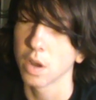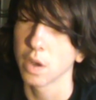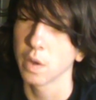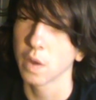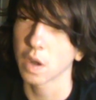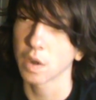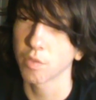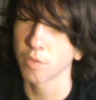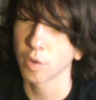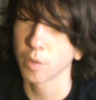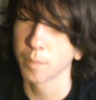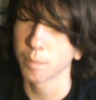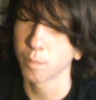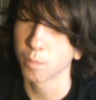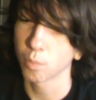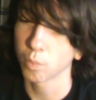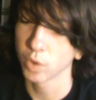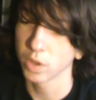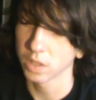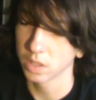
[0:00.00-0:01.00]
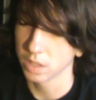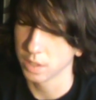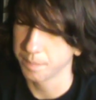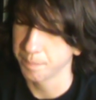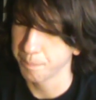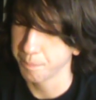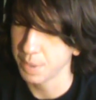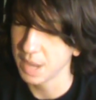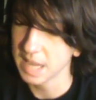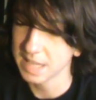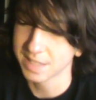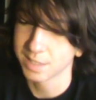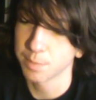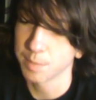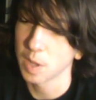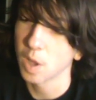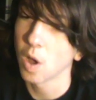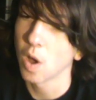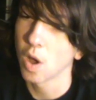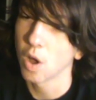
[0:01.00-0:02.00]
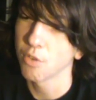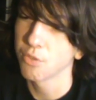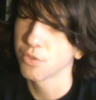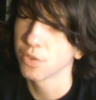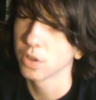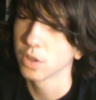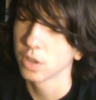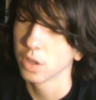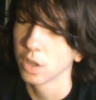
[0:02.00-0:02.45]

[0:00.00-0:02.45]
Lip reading: None of them really pissed me off.